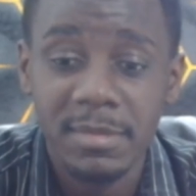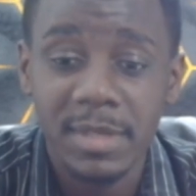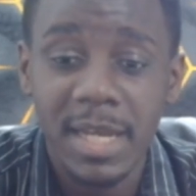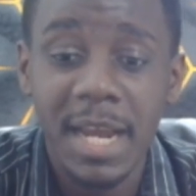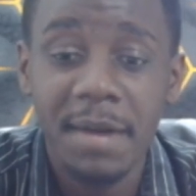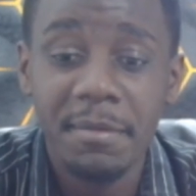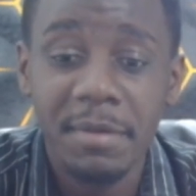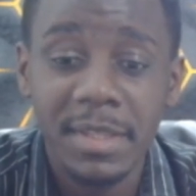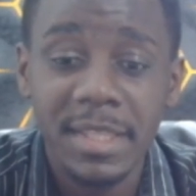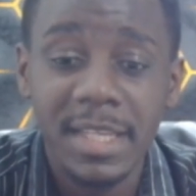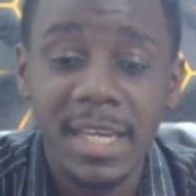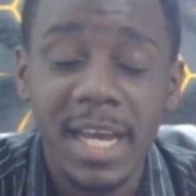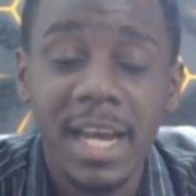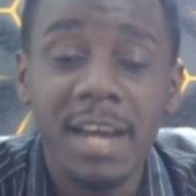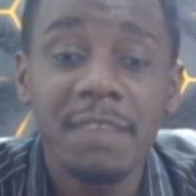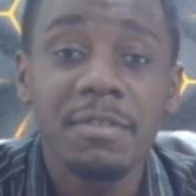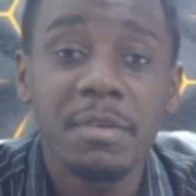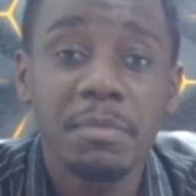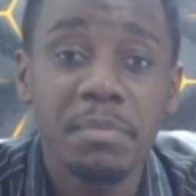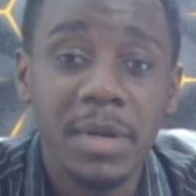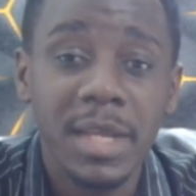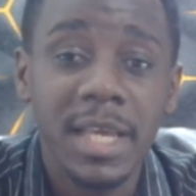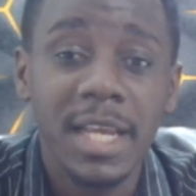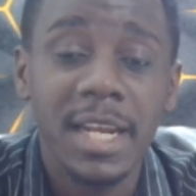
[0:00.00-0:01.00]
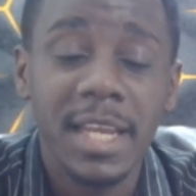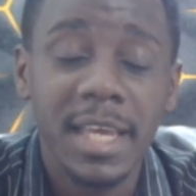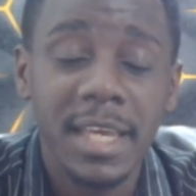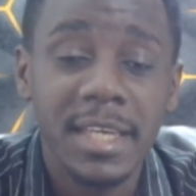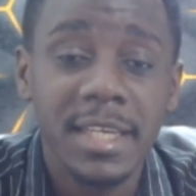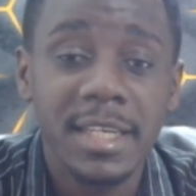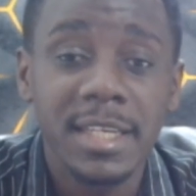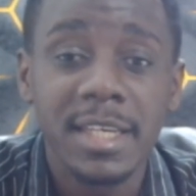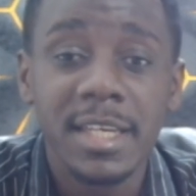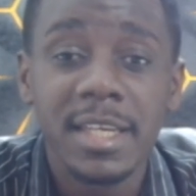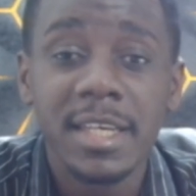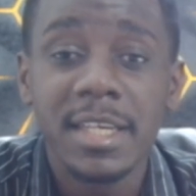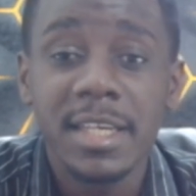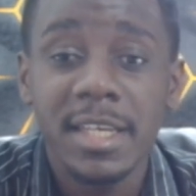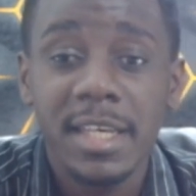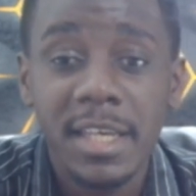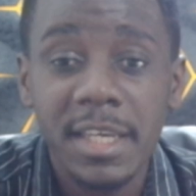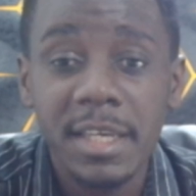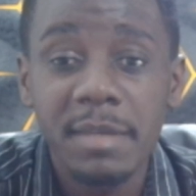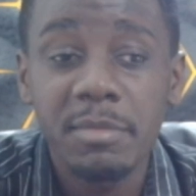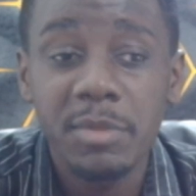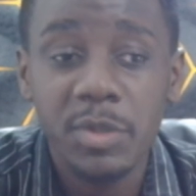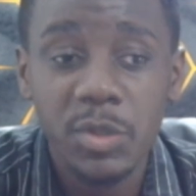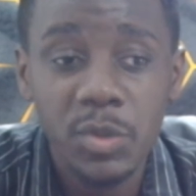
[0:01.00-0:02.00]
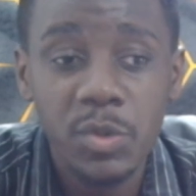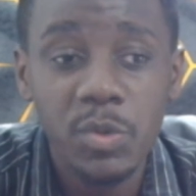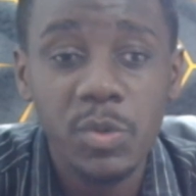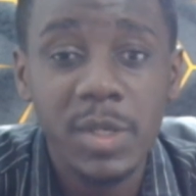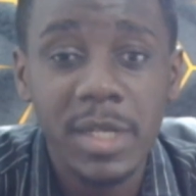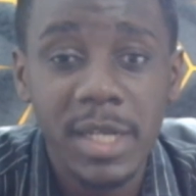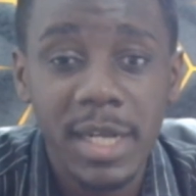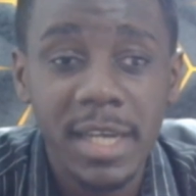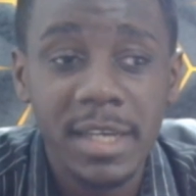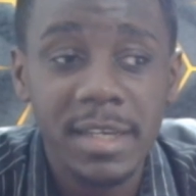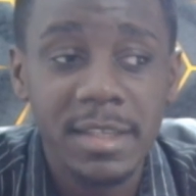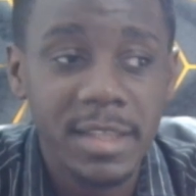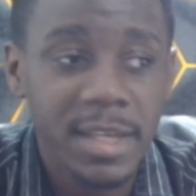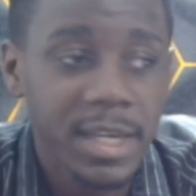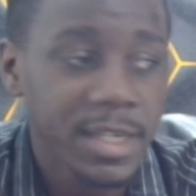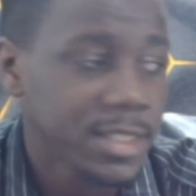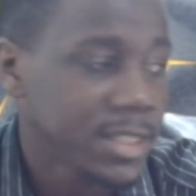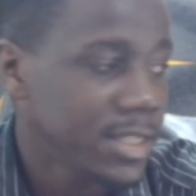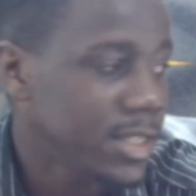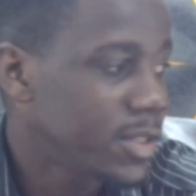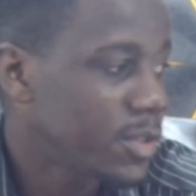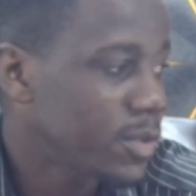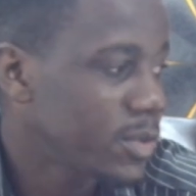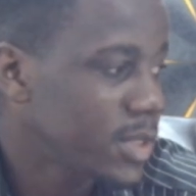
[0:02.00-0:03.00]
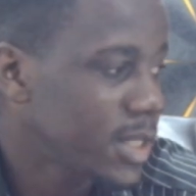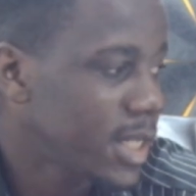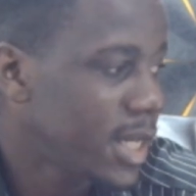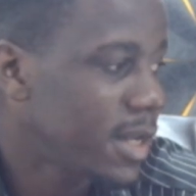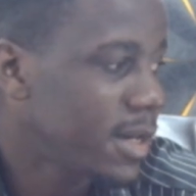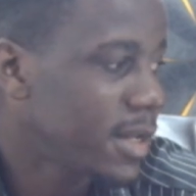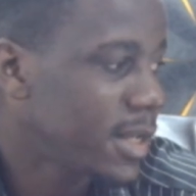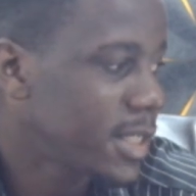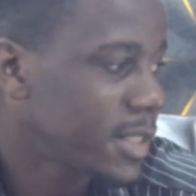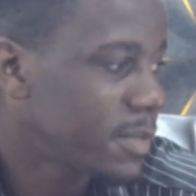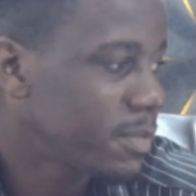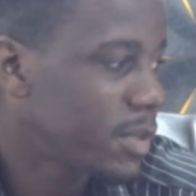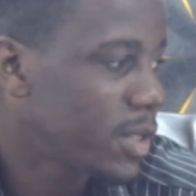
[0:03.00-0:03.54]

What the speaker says: I'd rather have a player like him doing like that in those areas,